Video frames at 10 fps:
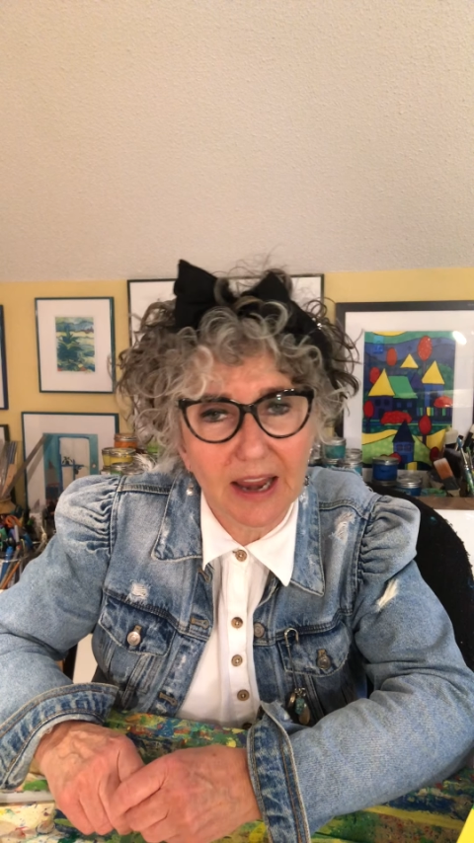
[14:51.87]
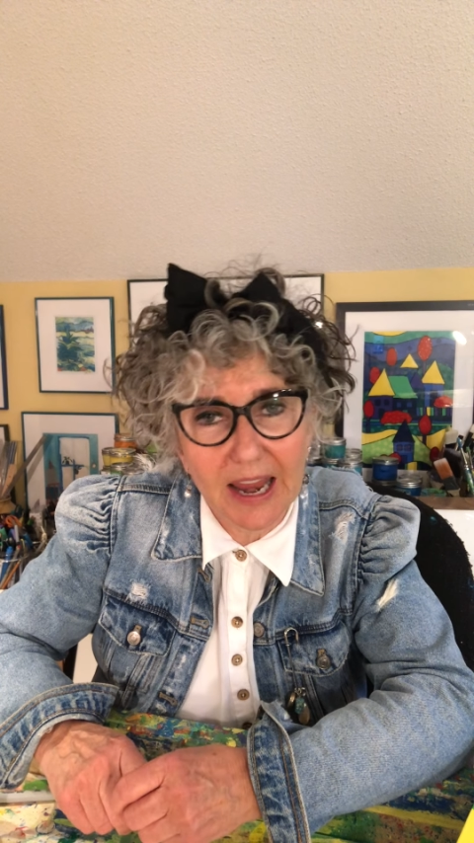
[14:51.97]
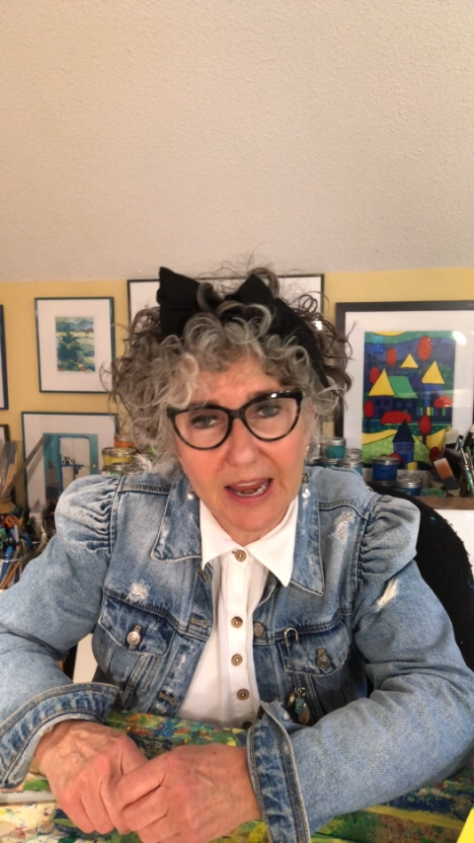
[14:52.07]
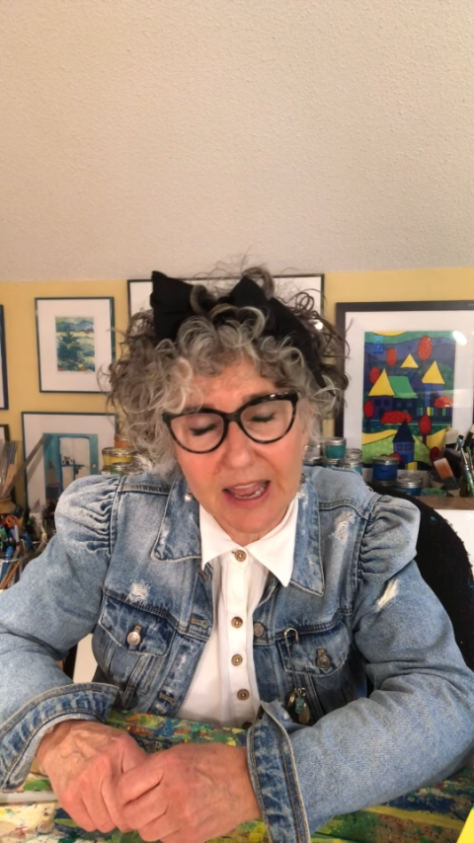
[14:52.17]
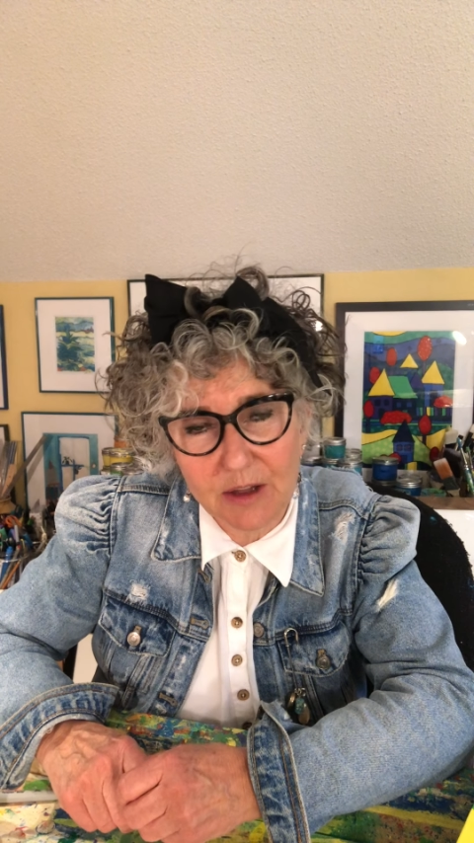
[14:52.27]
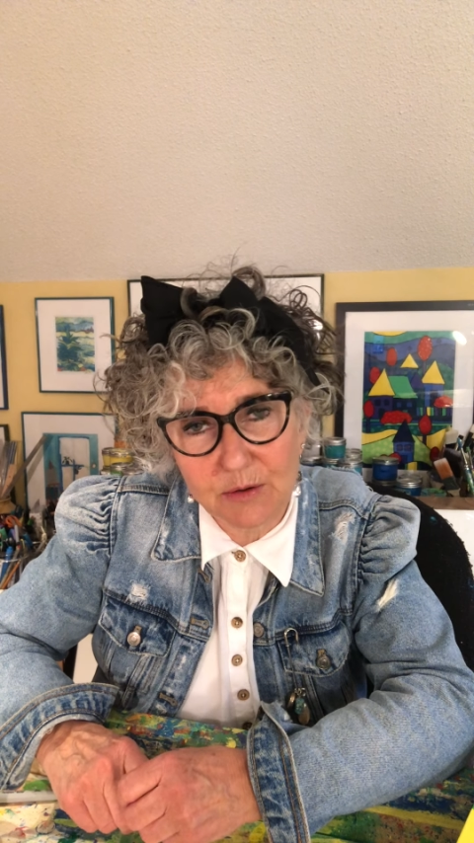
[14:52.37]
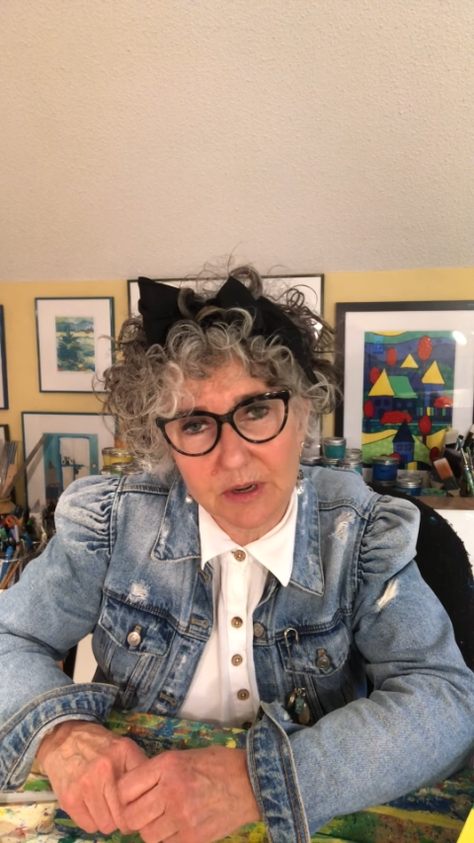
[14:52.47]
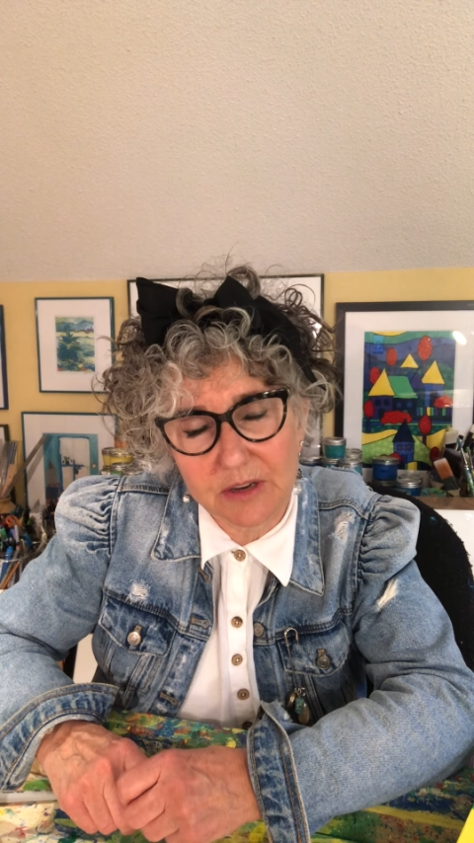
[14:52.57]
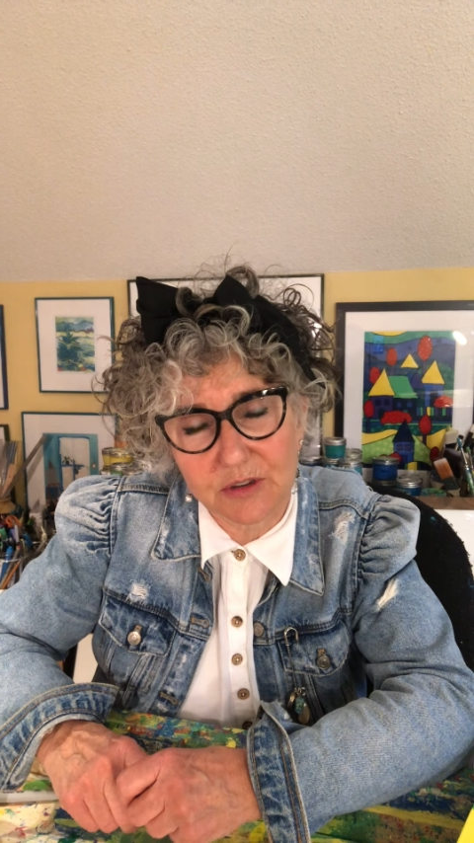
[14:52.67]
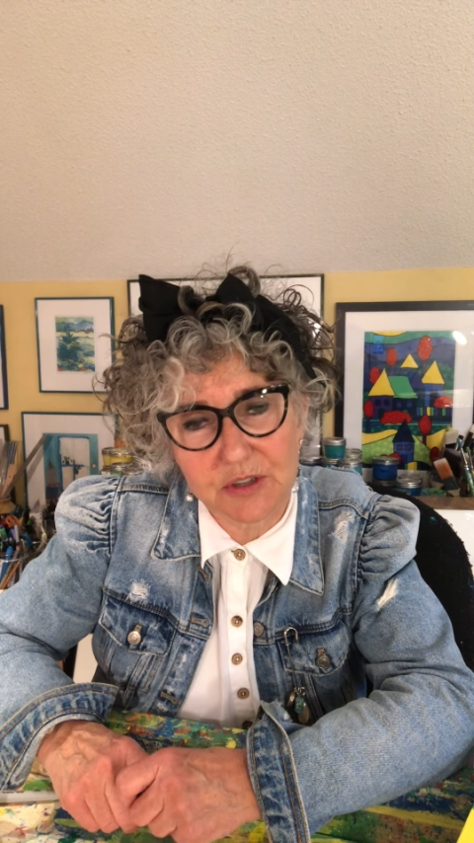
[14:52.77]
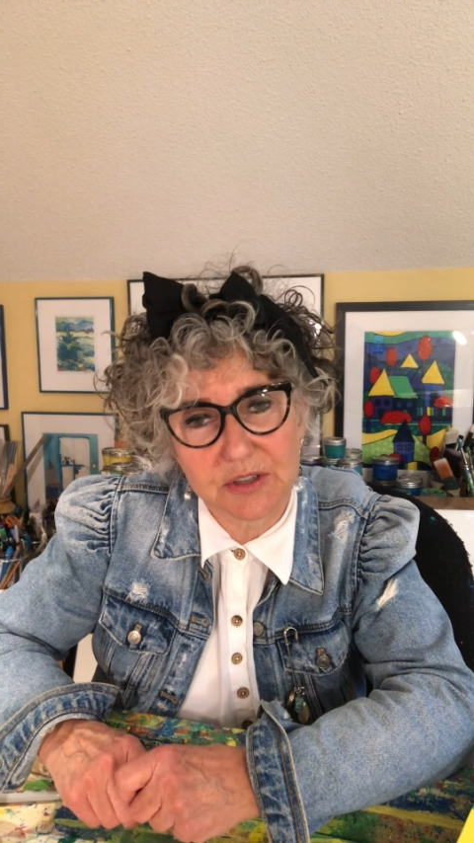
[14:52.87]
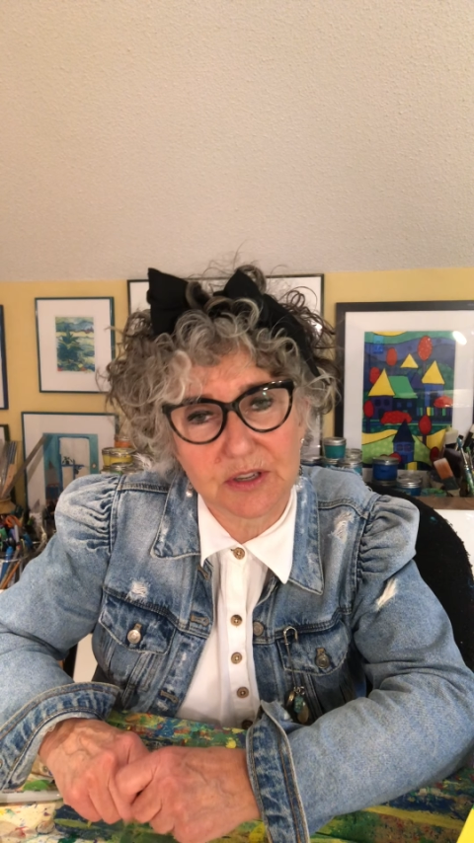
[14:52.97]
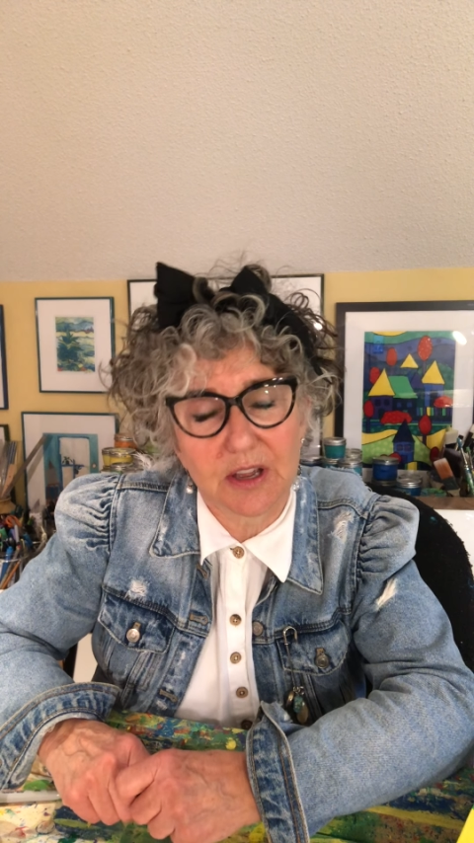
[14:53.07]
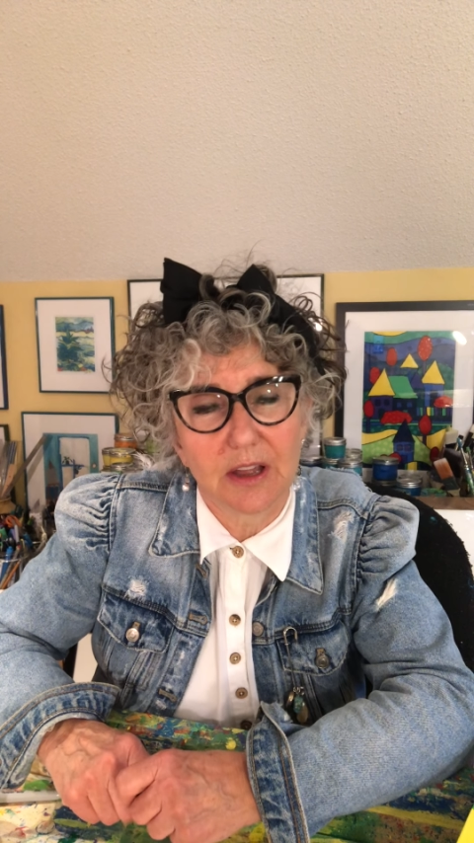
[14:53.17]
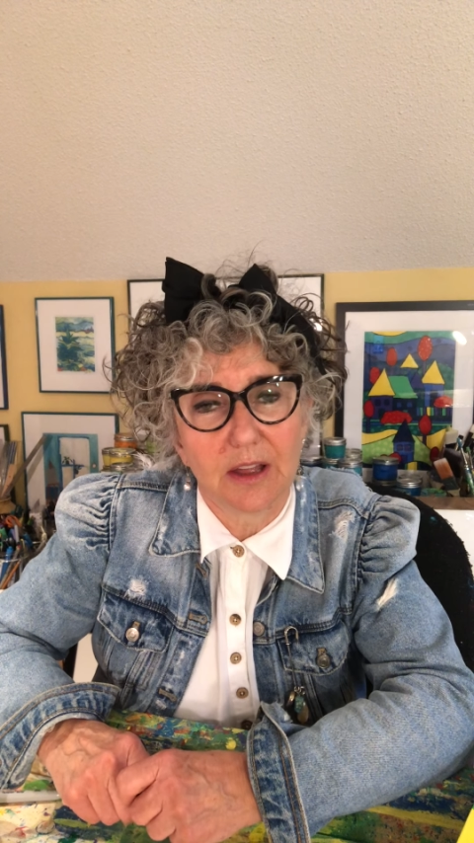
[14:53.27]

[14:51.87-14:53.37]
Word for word: hang out and just